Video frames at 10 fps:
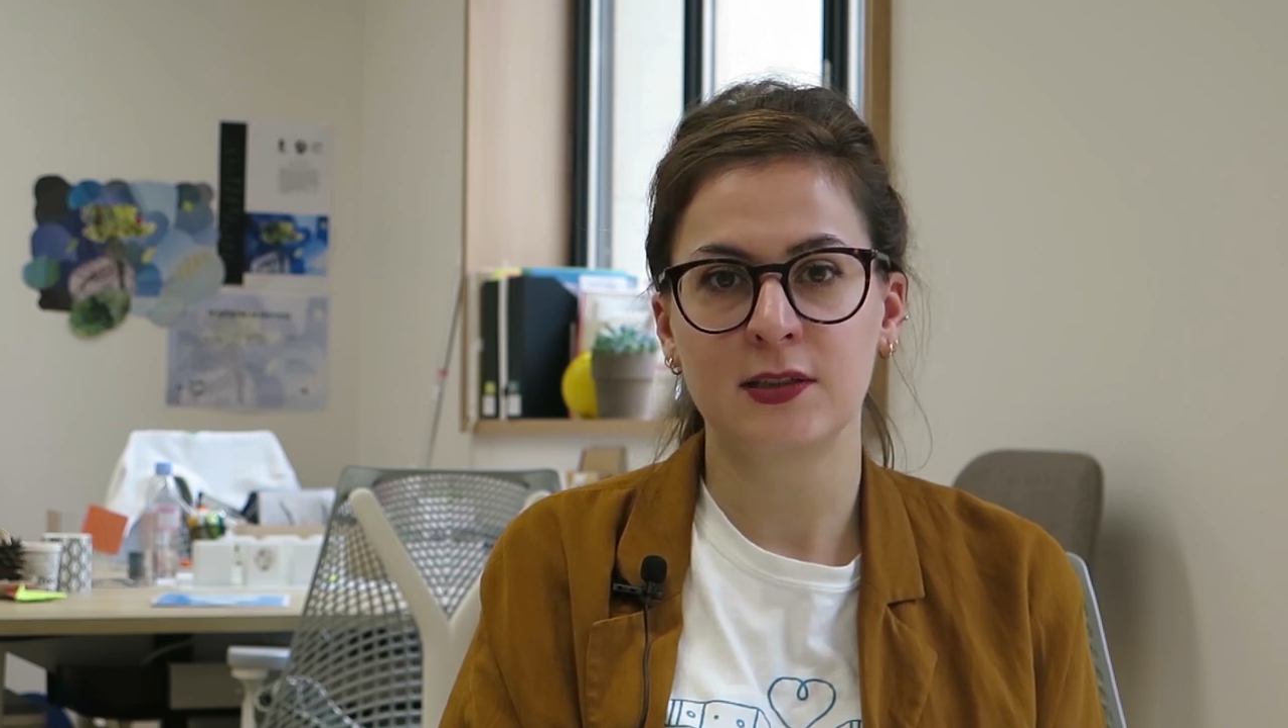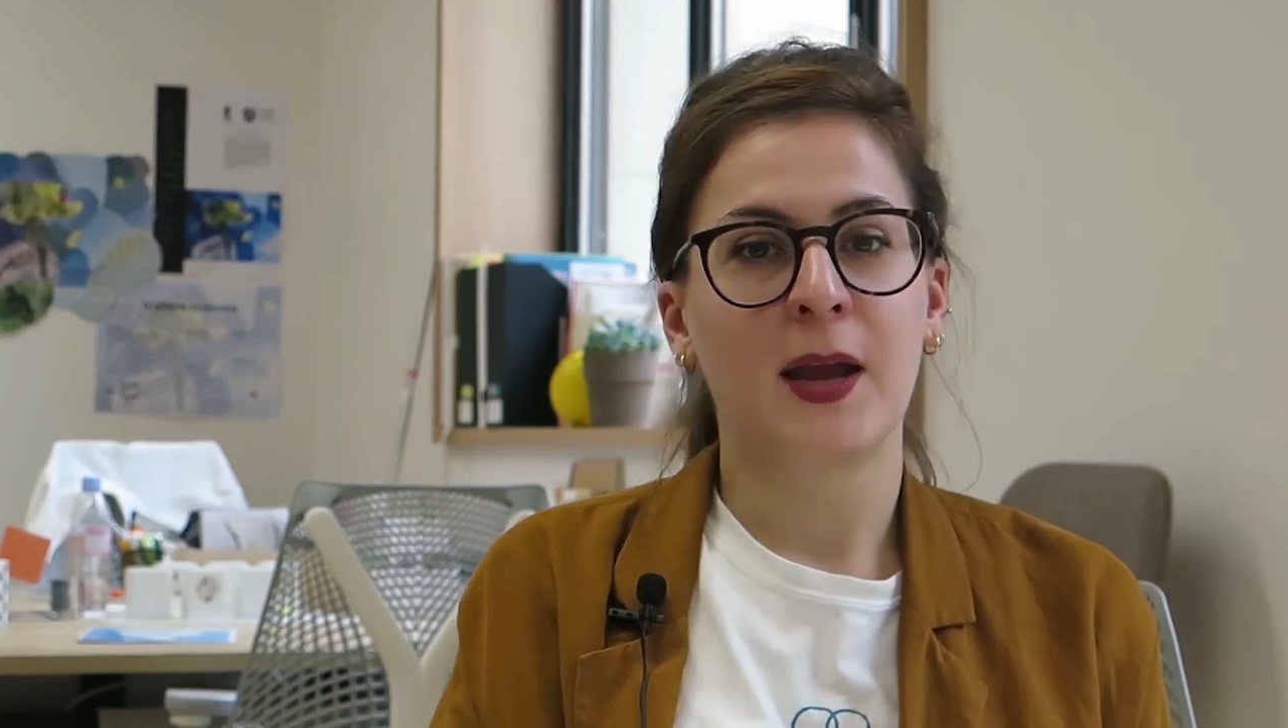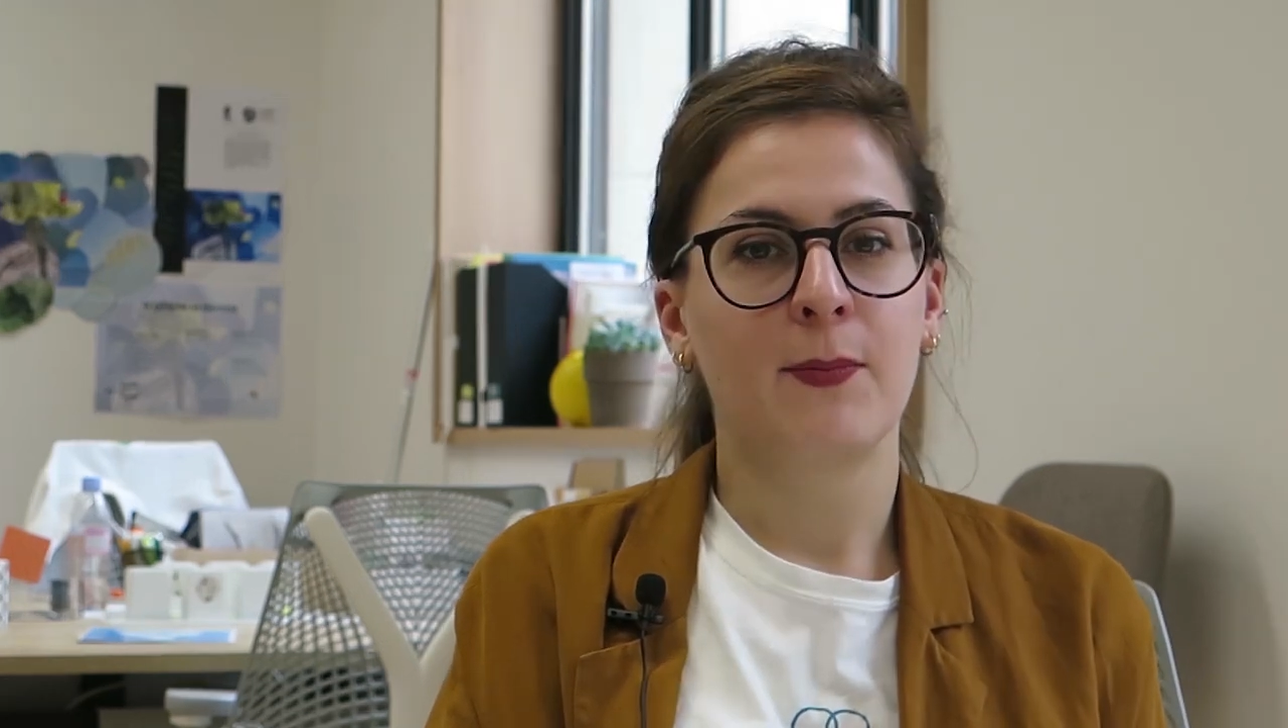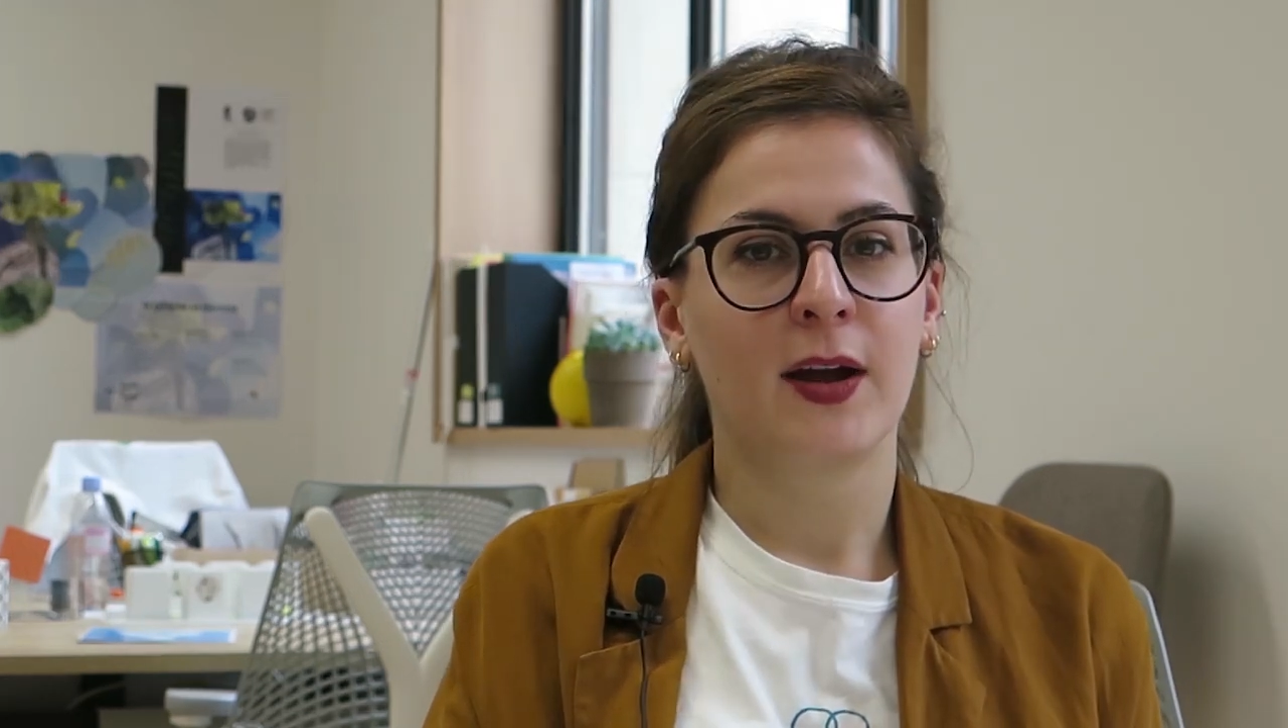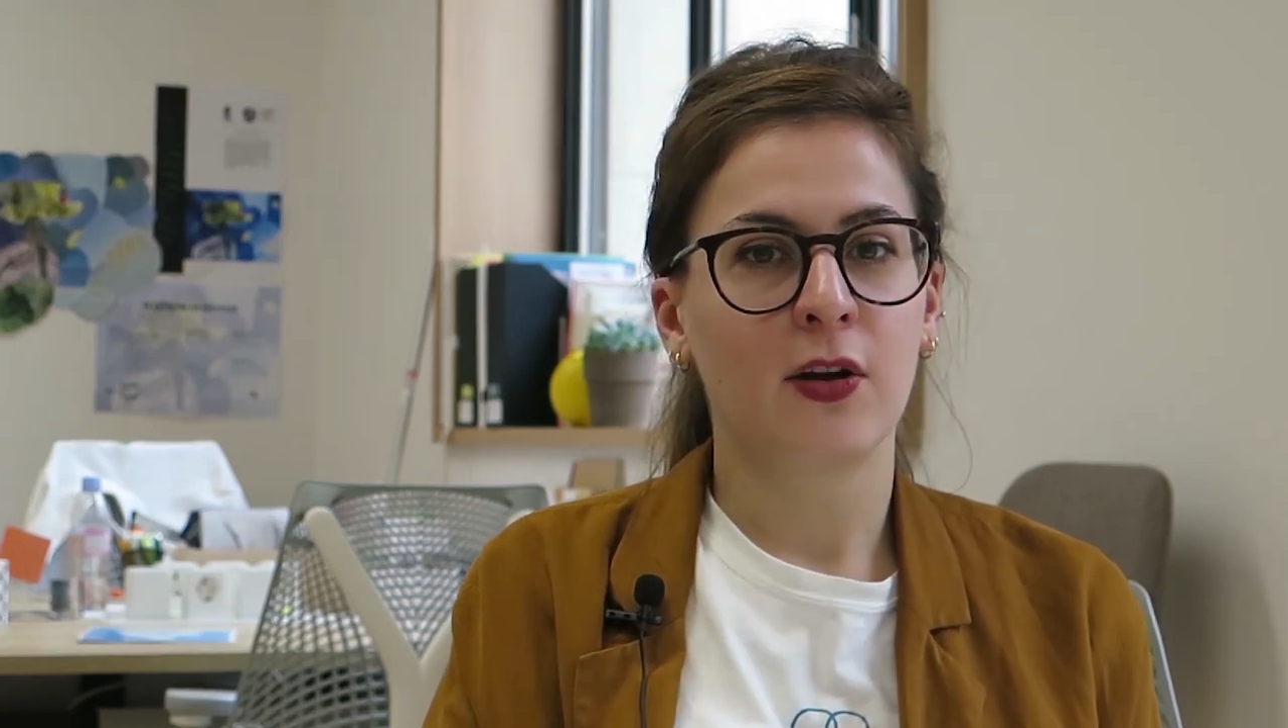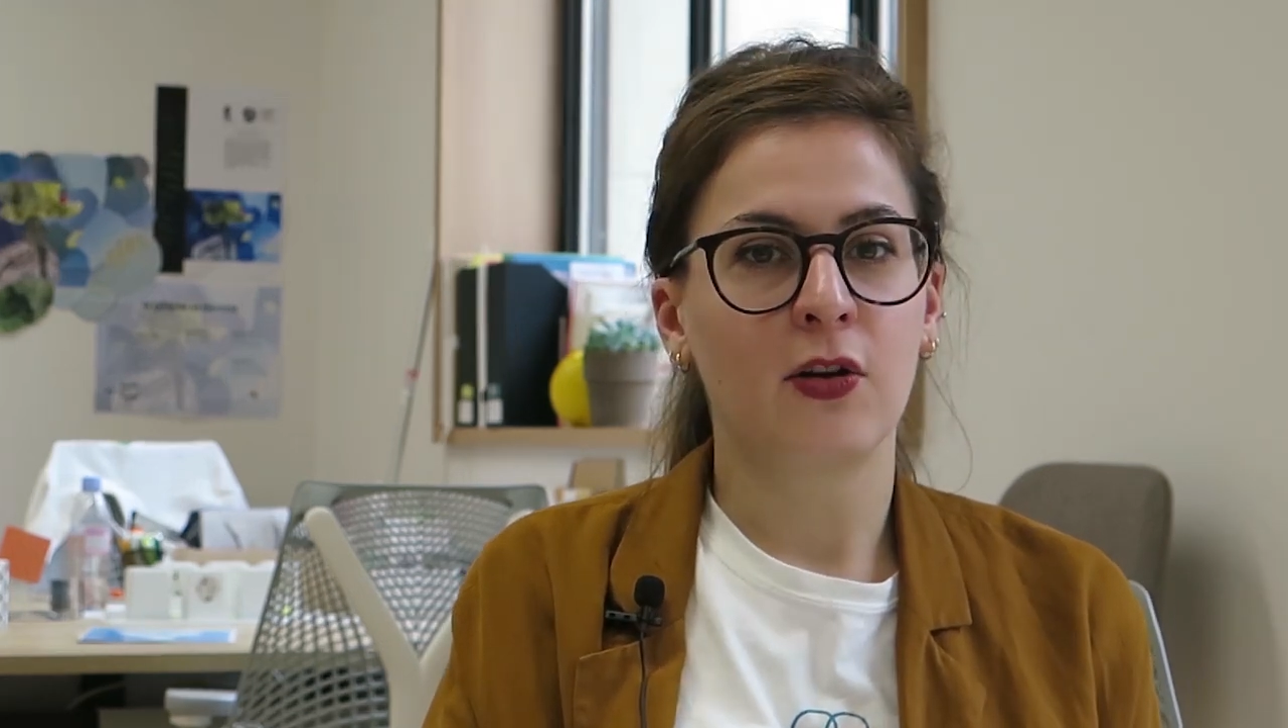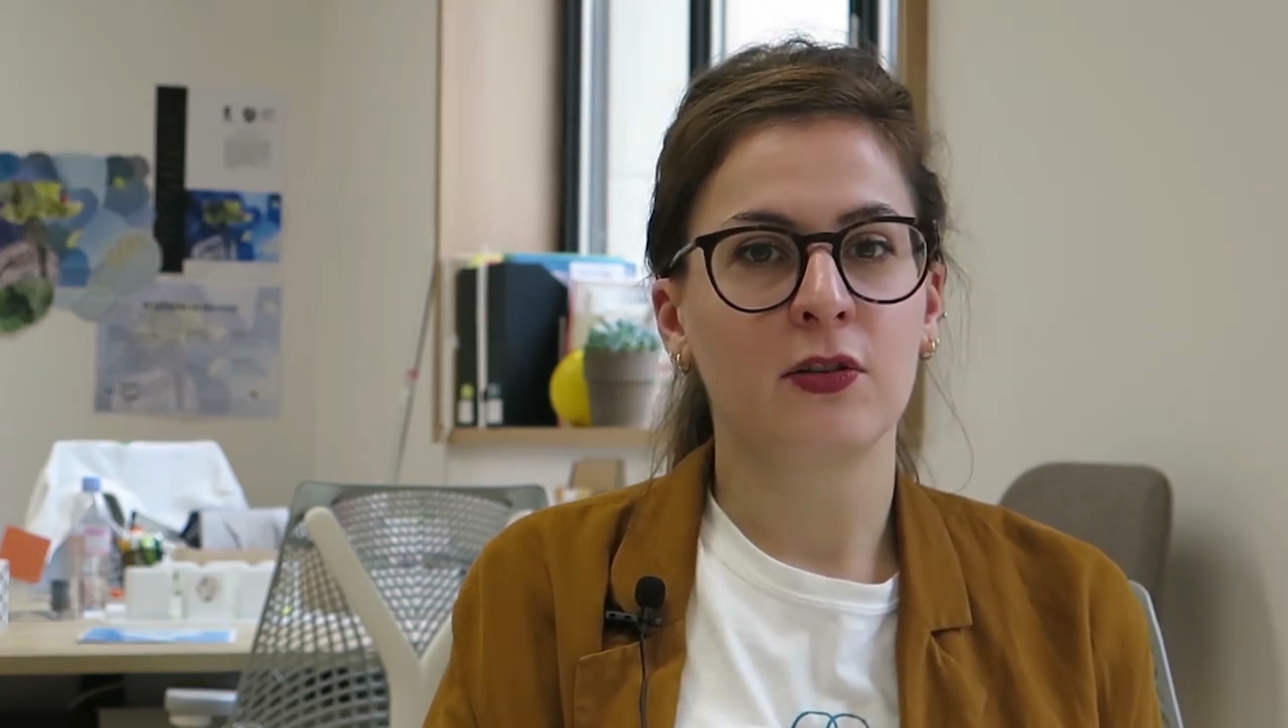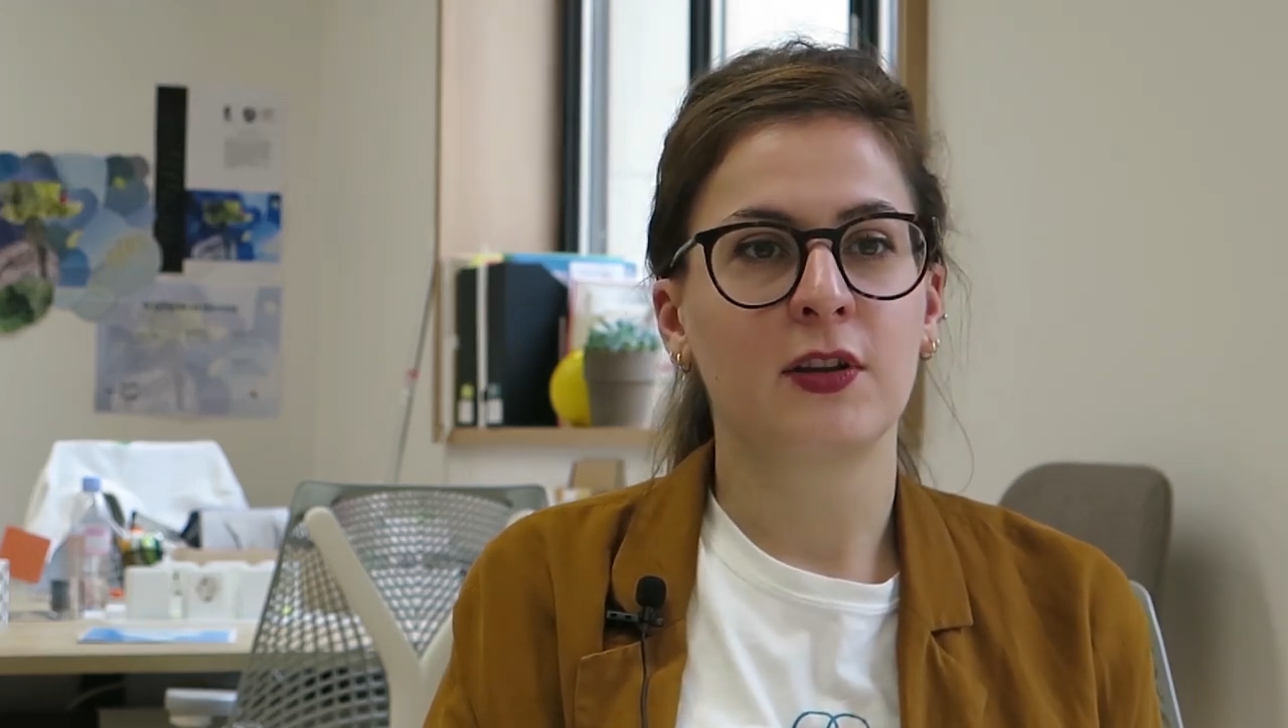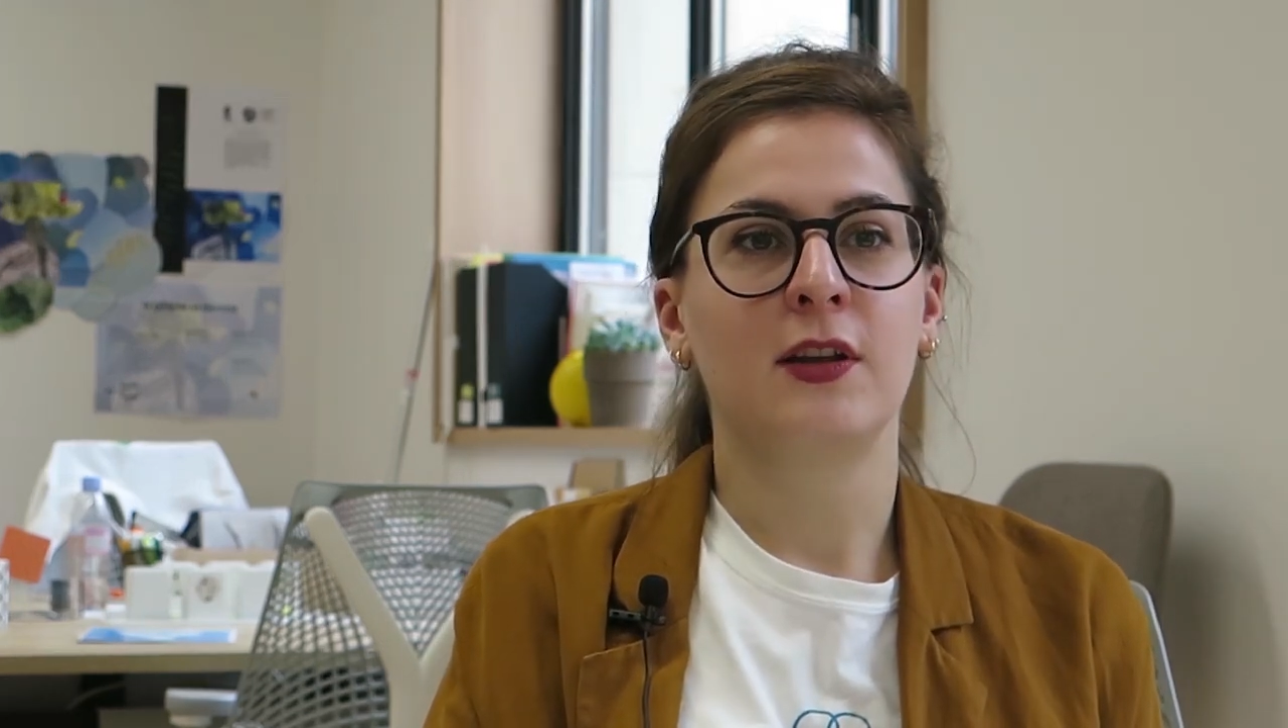My background